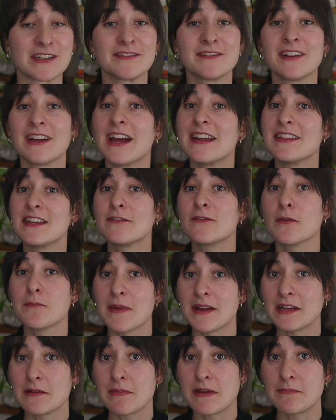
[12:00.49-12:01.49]
And I think for
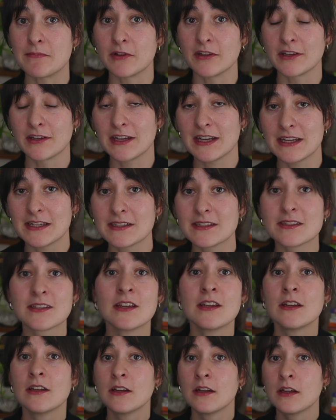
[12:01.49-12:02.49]
many people it is.
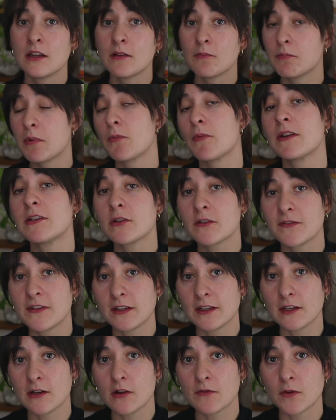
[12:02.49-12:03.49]
But when you're
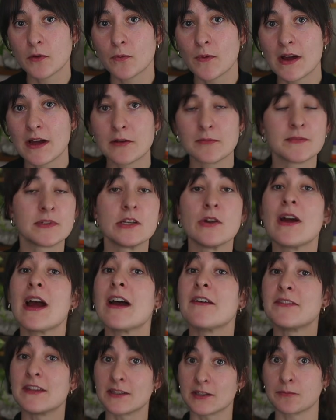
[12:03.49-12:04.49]
feeling overwhelmed, you
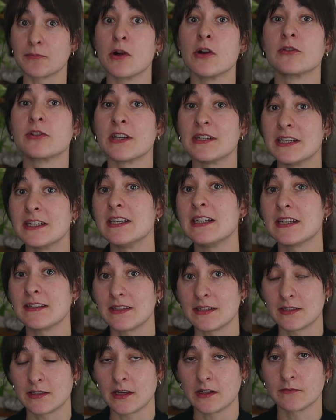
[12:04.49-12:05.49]
have this approach, I need to
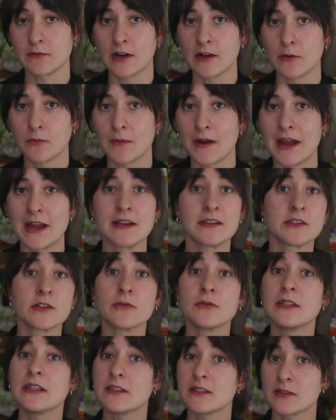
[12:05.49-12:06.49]
get this done right away.
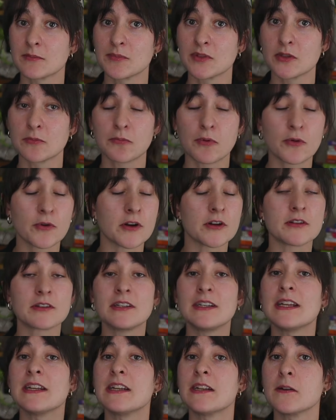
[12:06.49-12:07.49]
So get some support,
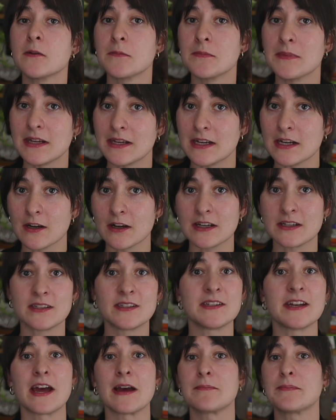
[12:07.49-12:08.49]
get intermediary
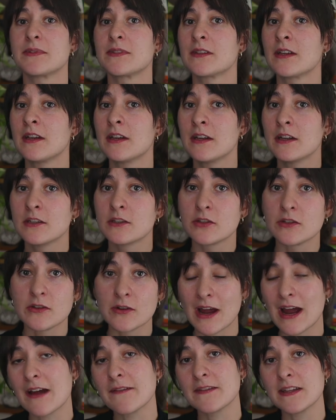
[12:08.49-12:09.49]
steps. So
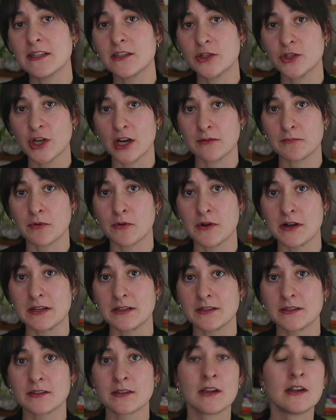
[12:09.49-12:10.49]
you have these
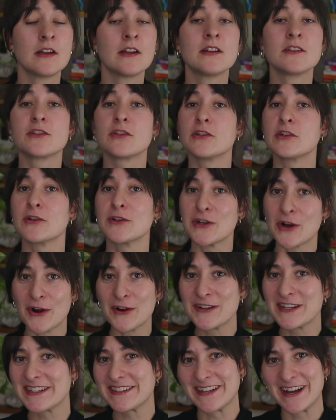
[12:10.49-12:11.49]
checkpoints. So your
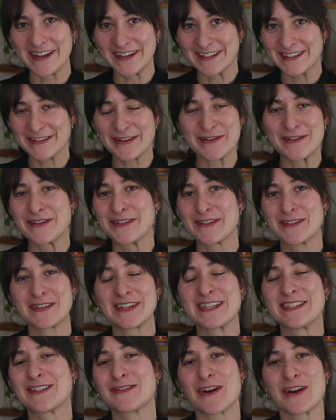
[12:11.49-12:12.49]
yard is not a
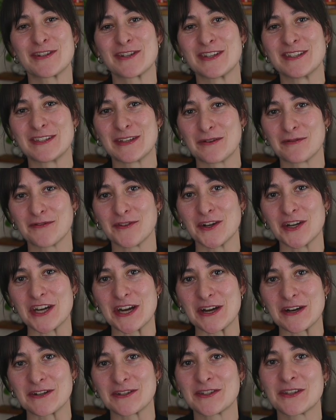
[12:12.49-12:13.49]
construction zone for
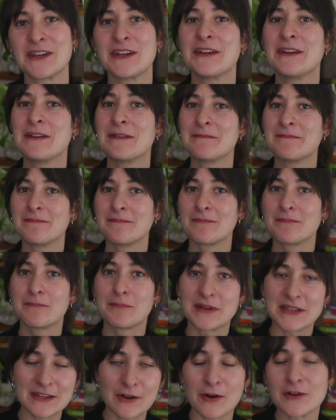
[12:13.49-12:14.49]
years.
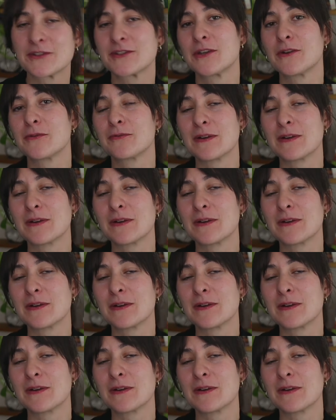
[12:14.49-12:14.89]
But also